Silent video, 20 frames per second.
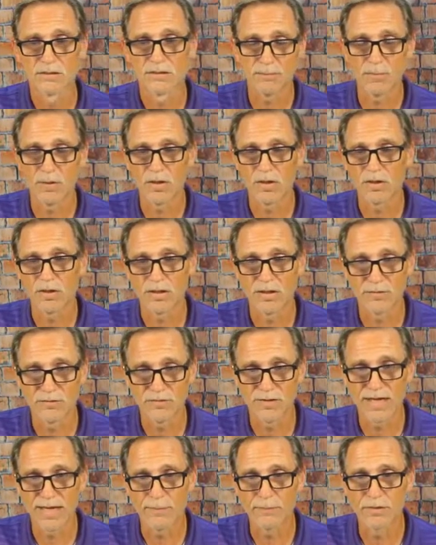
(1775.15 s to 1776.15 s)
part of
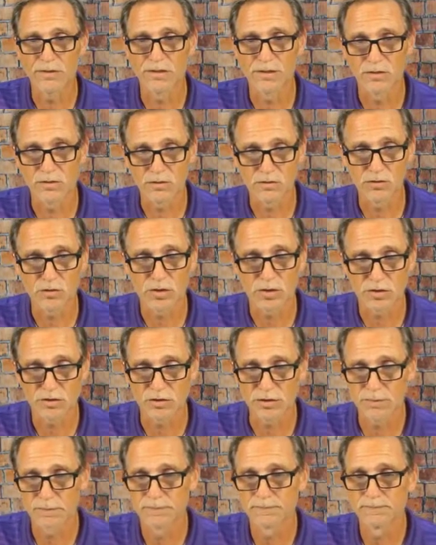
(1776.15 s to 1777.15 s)
that particular
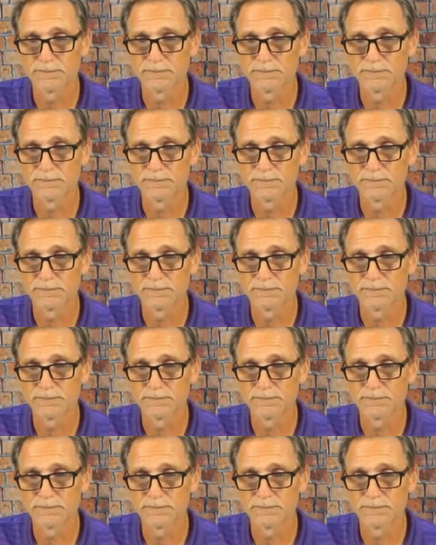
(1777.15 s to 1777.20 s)
structure.